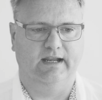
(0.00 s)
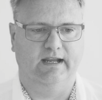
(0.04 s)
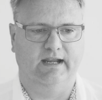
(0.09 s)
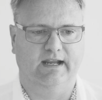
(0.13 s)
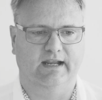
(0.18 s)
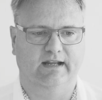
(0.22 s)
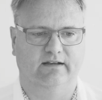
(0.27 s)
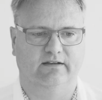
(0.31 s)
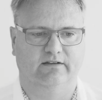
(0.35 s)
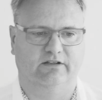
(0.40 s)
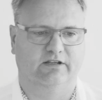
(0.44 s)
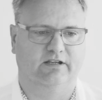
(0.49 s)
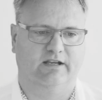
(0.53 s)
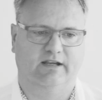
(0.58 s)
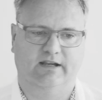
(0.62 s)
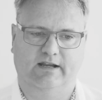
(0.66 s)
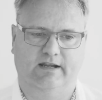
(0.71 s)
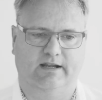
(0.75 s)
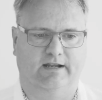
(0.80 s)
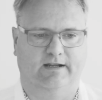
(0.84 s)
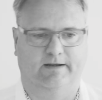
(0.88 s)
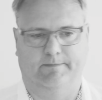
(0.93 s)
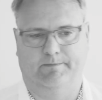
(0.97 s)
It
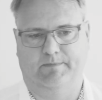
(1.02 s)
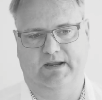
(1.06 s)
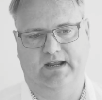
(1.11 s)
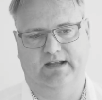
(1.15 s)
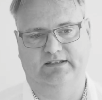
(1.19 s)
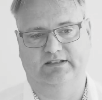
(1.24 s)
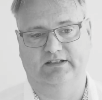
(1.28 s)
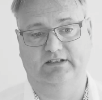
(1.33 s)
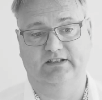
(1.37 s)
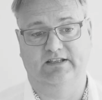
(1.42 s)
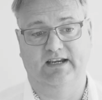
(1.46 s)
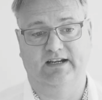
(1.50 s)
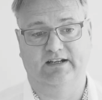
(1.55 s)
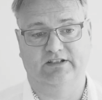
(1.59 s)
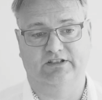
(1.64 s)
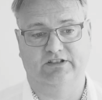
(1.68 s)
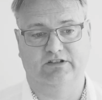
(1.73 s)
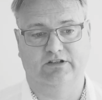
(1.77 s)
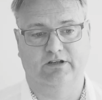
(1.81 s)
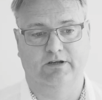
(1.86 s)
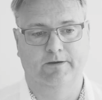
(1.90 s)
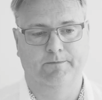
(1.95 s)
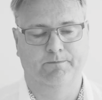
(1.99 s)
has a
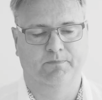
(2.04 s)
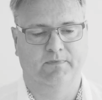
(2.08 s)
text.